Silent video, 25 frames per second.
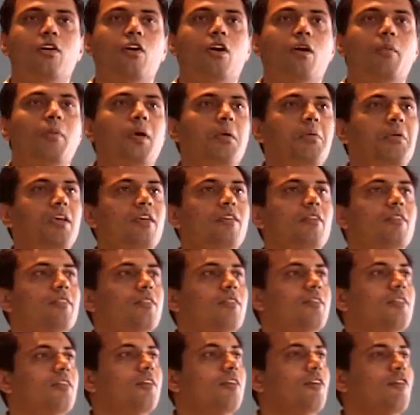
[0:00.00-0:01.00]
or maybe
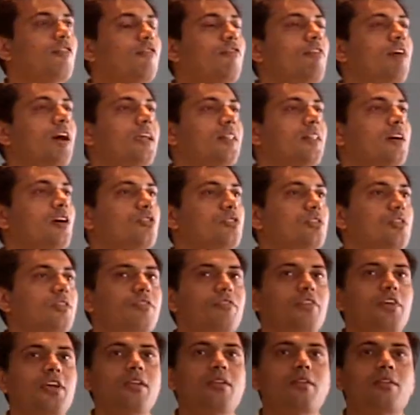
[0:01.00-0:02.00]
5,000
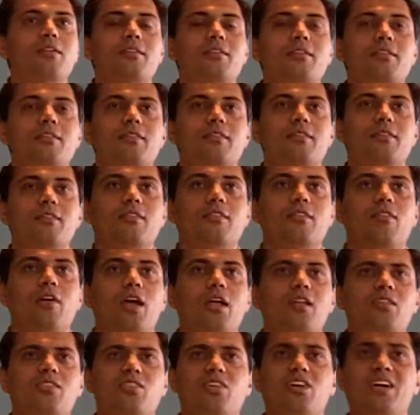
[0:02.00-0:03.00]
feet, right?